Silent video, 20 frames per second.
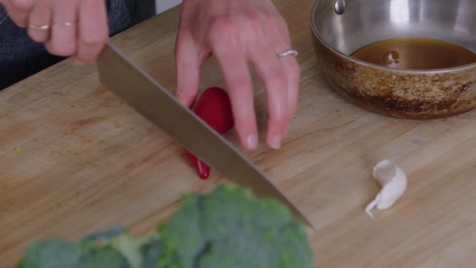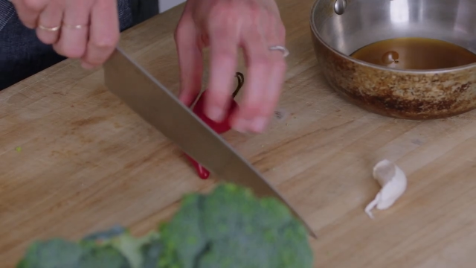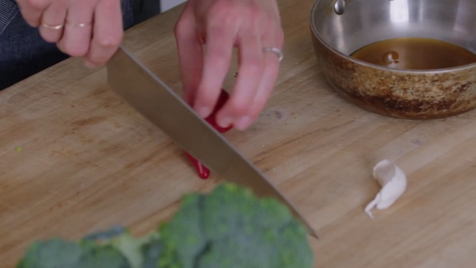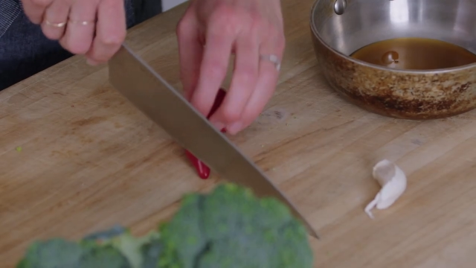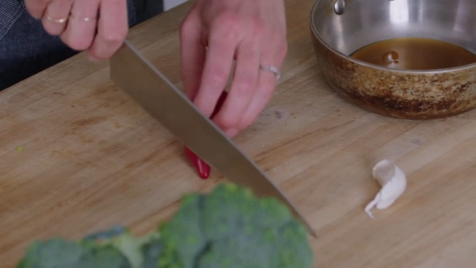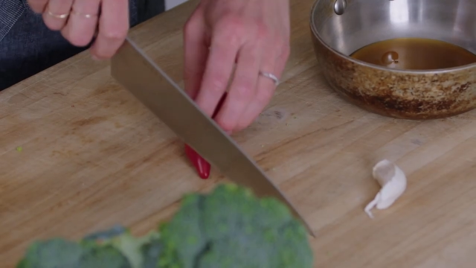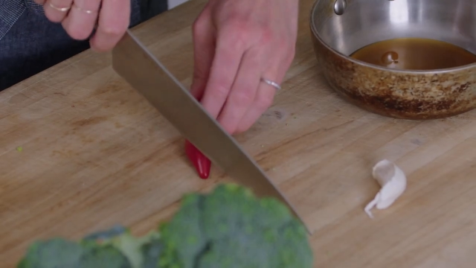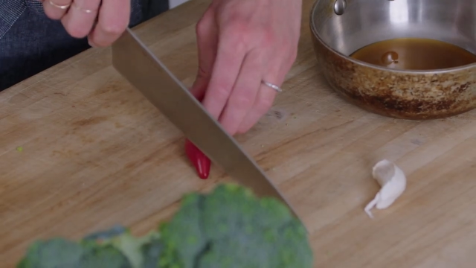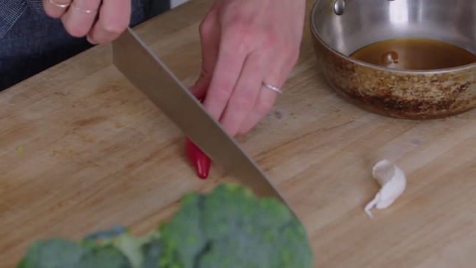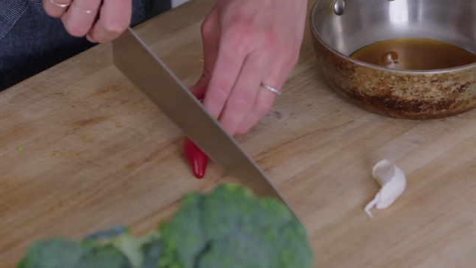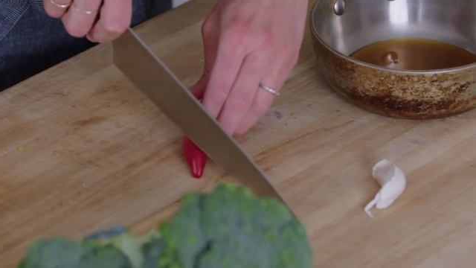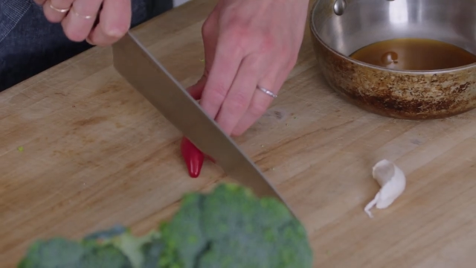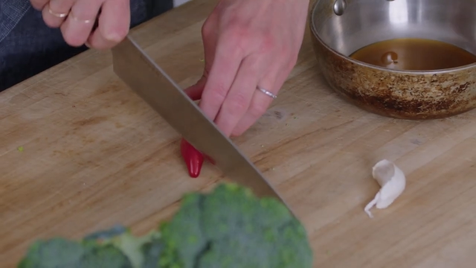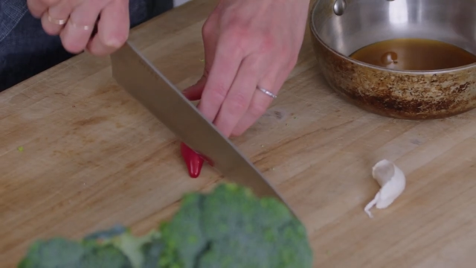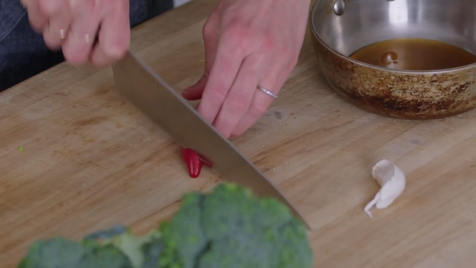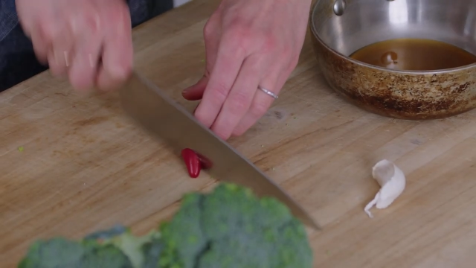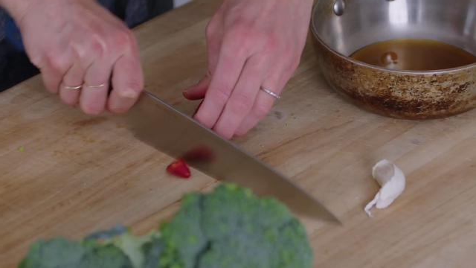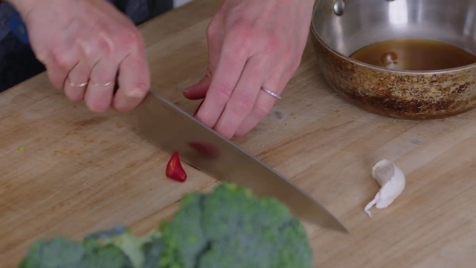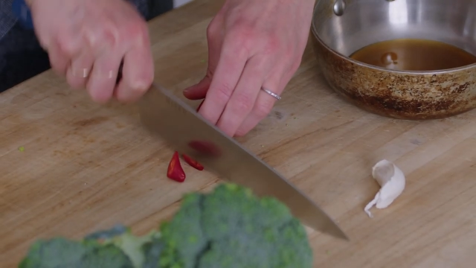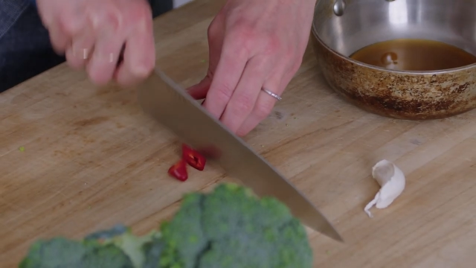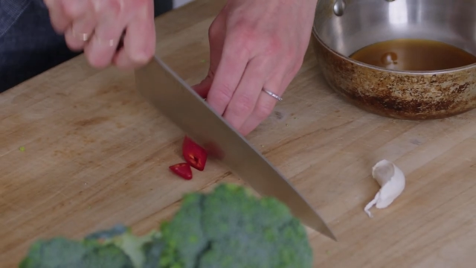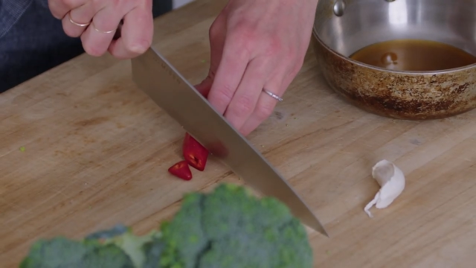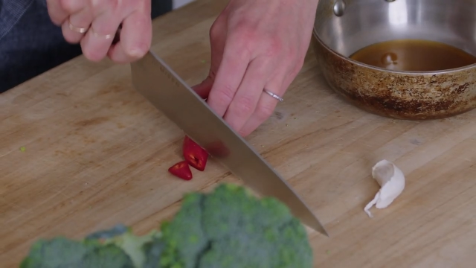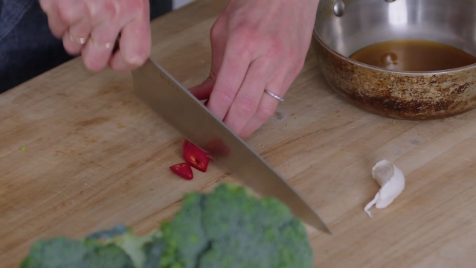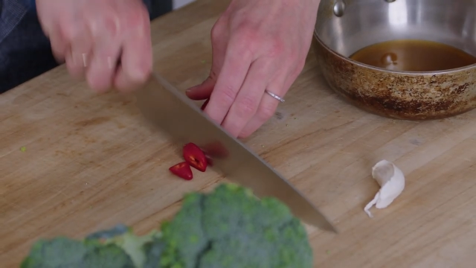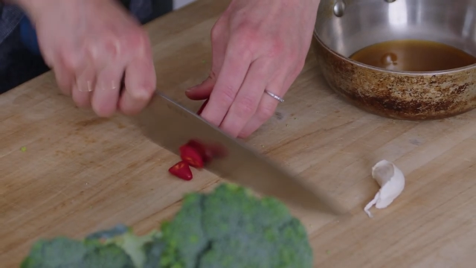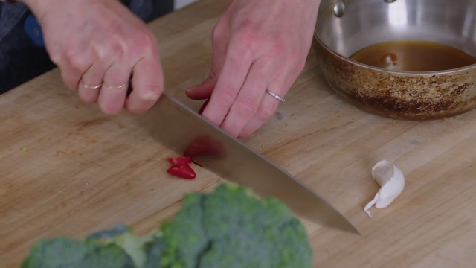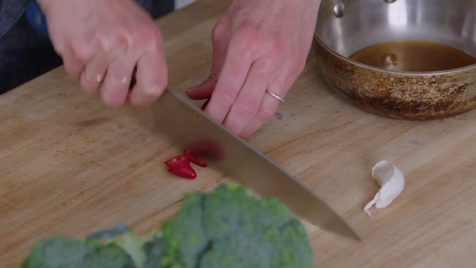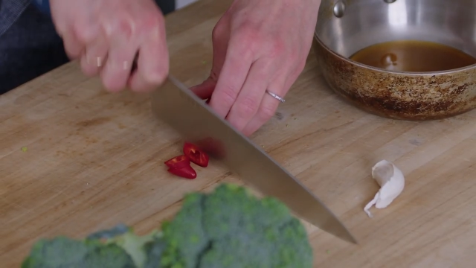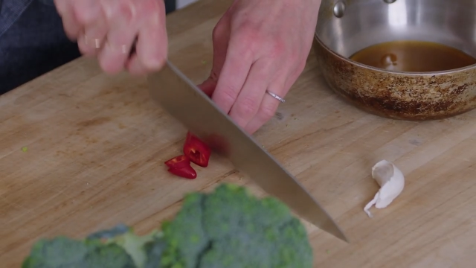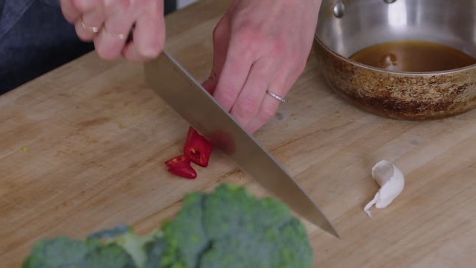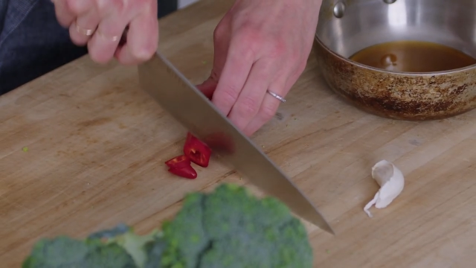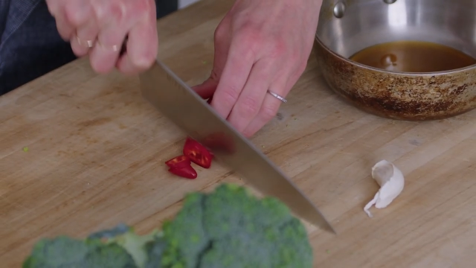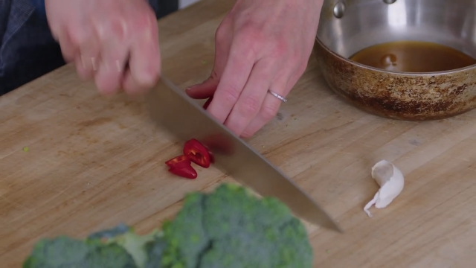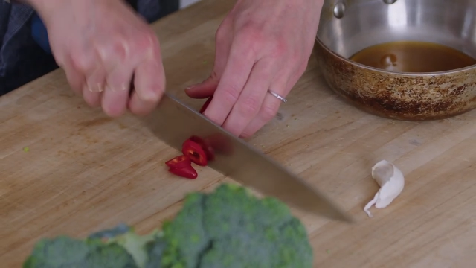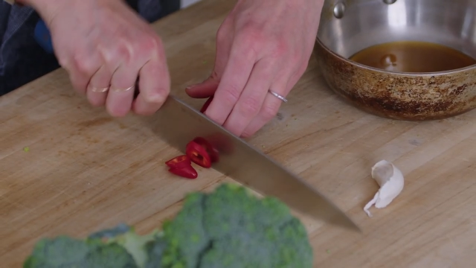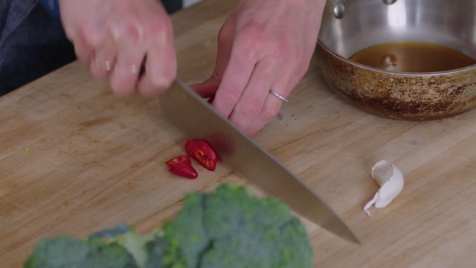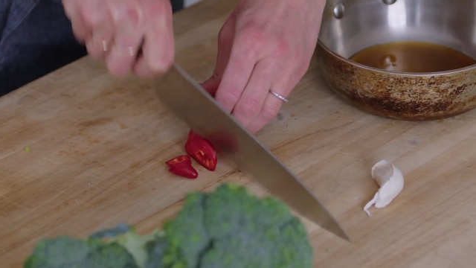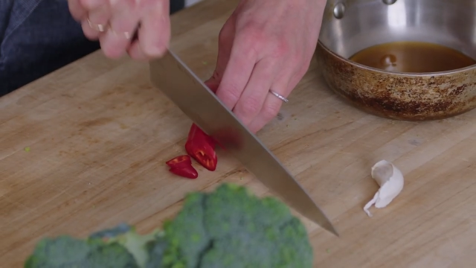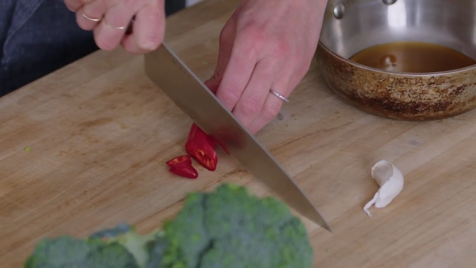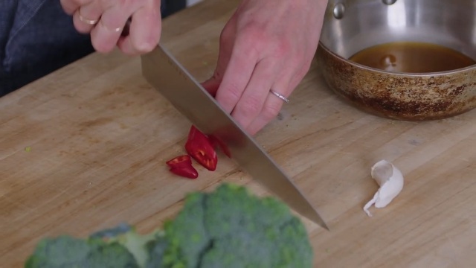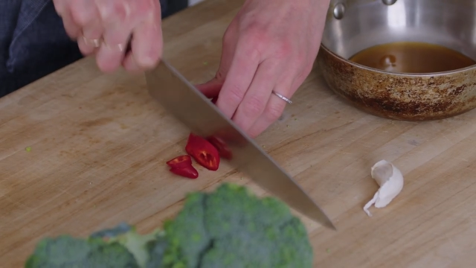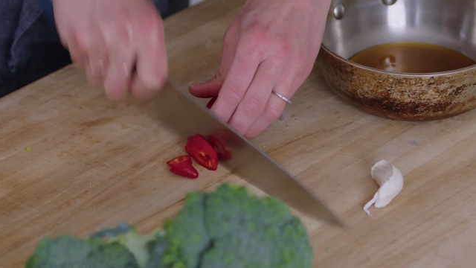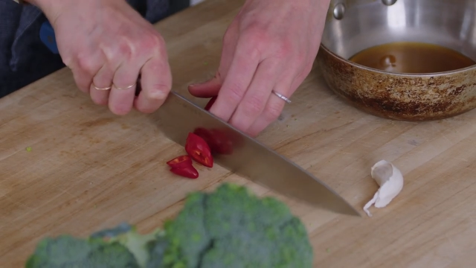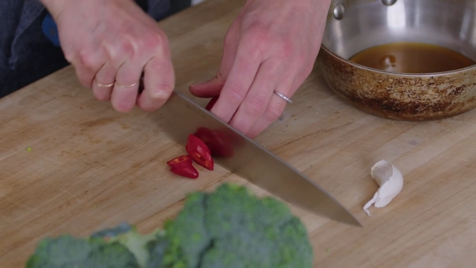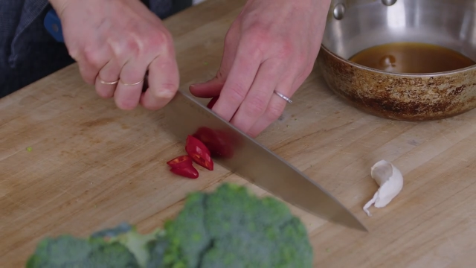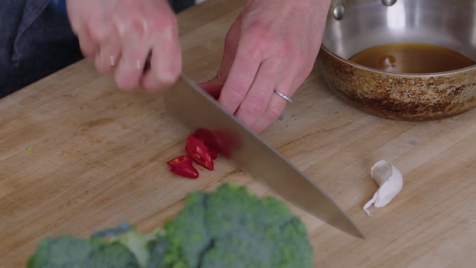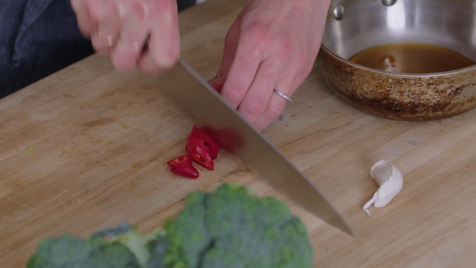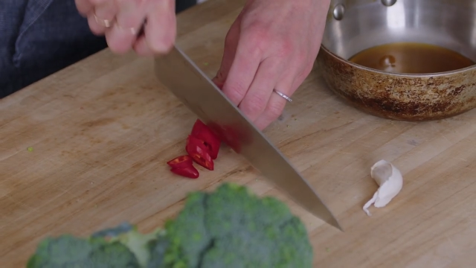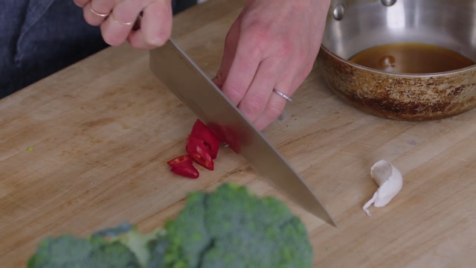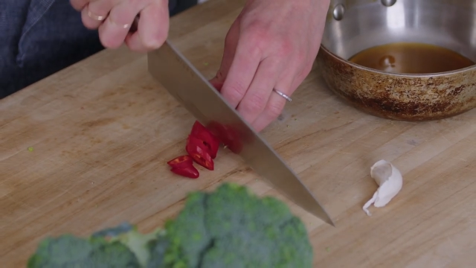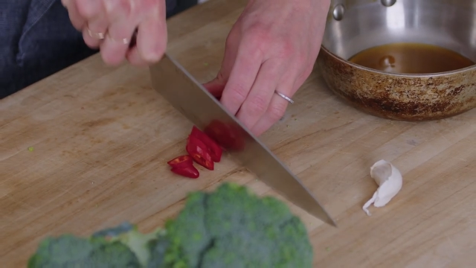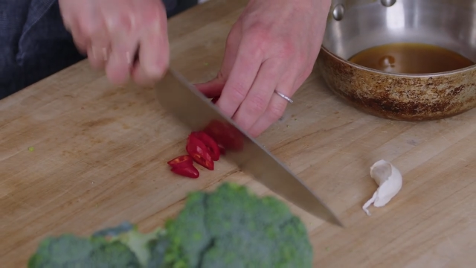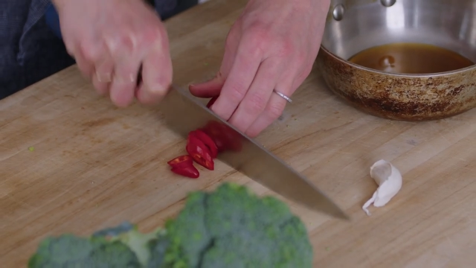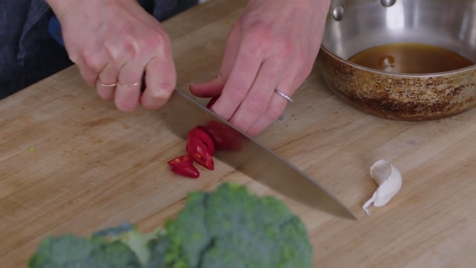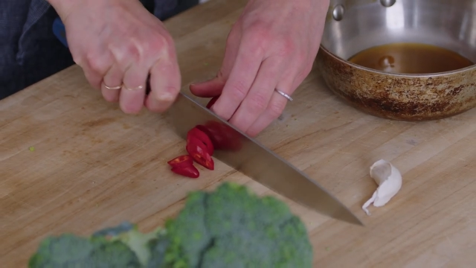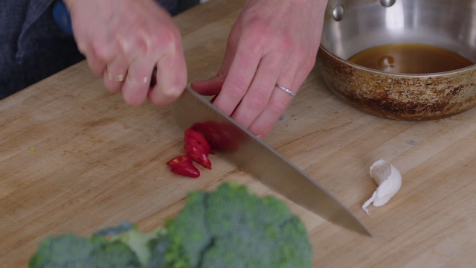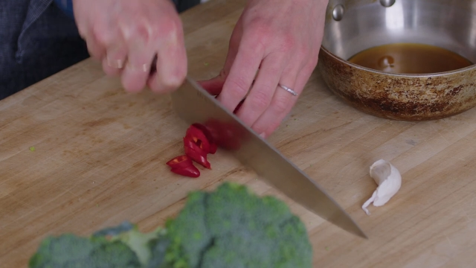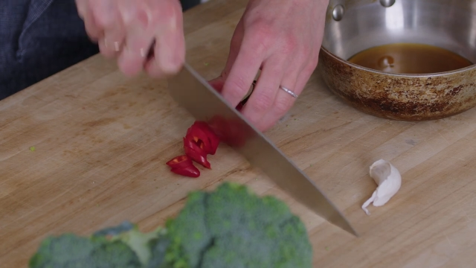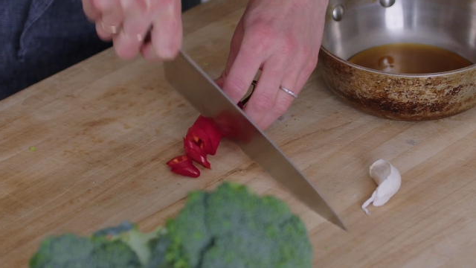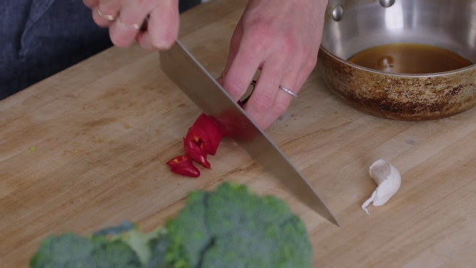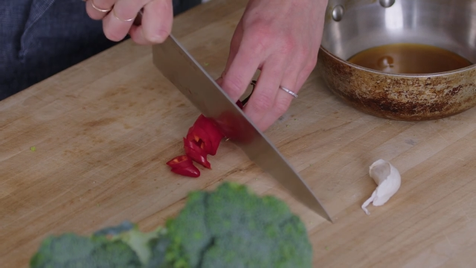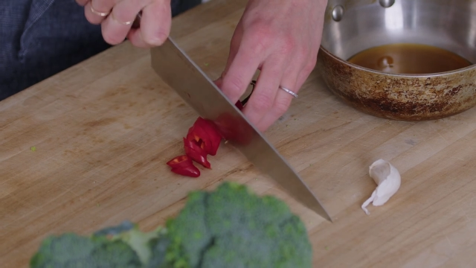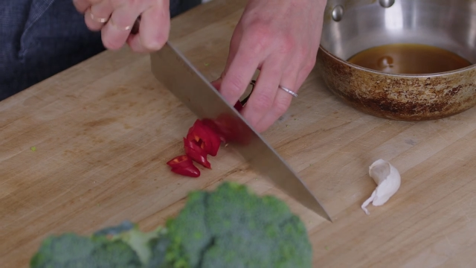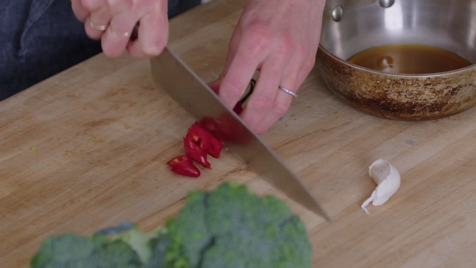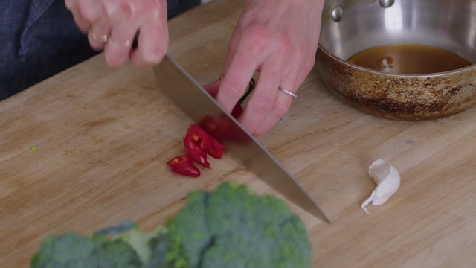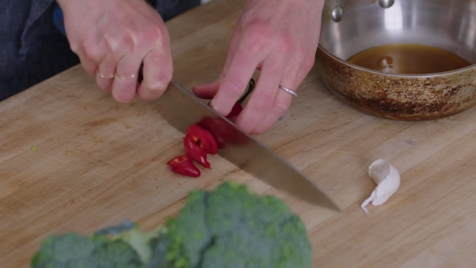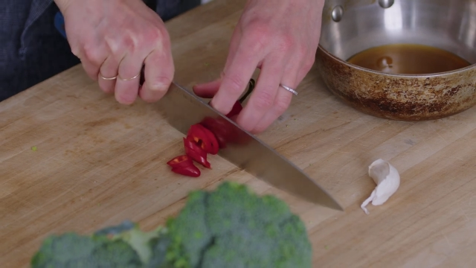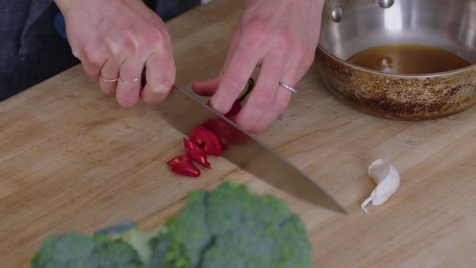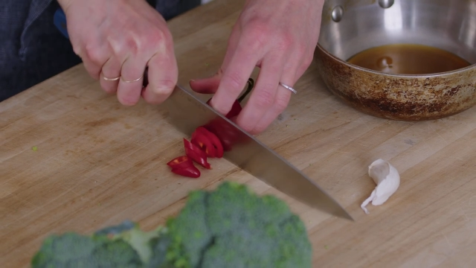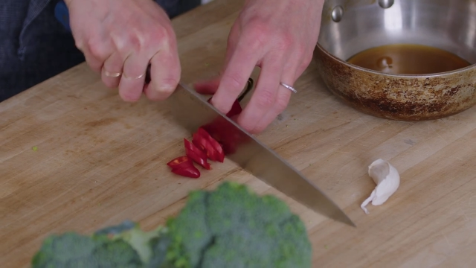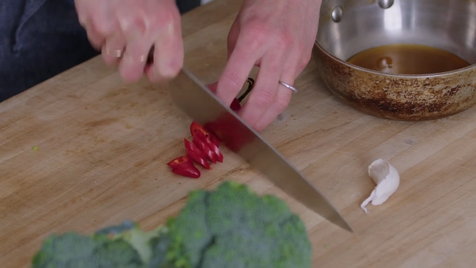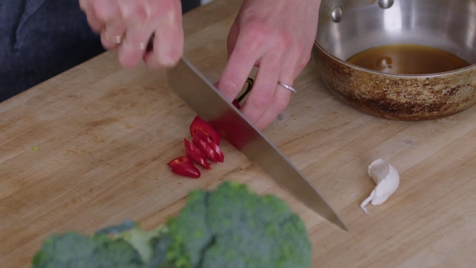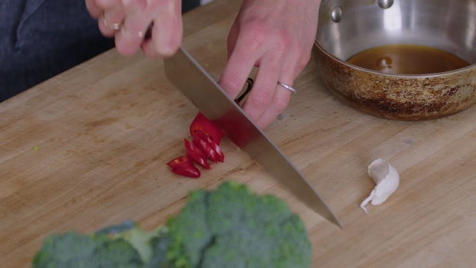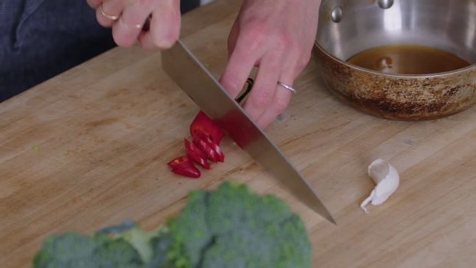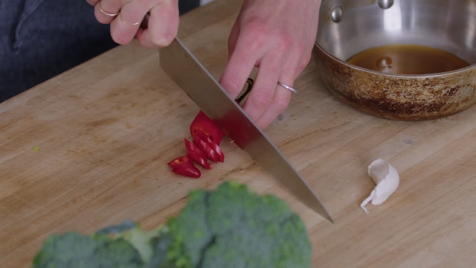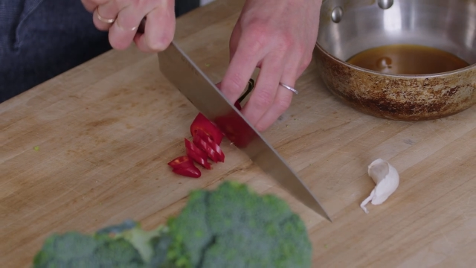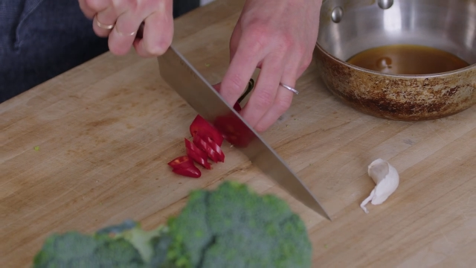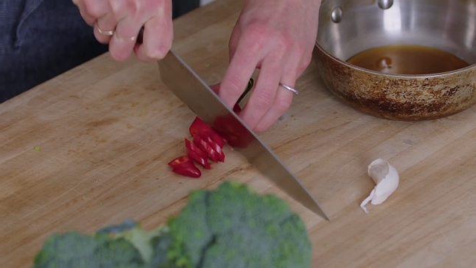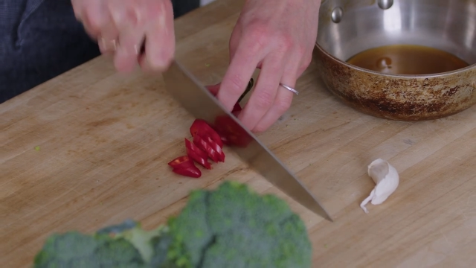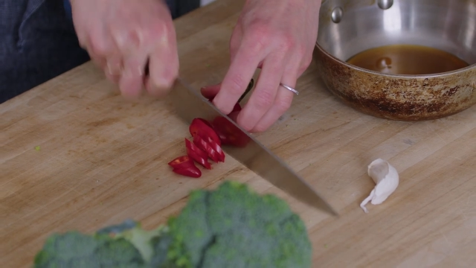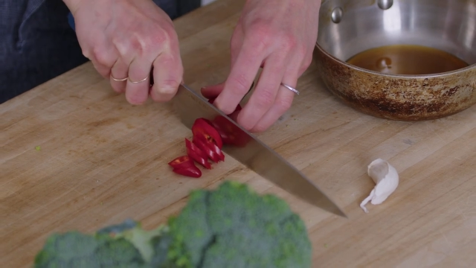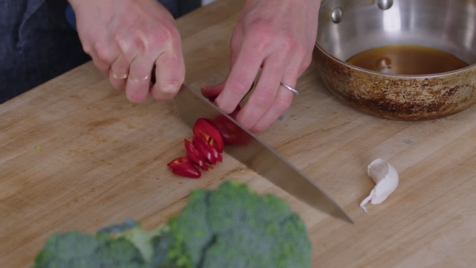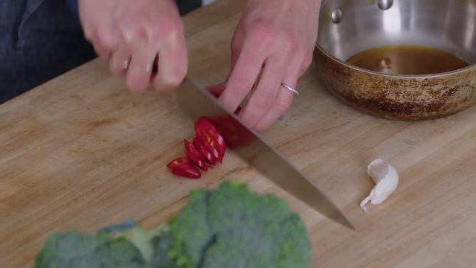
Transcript: [unreadable: no face in view]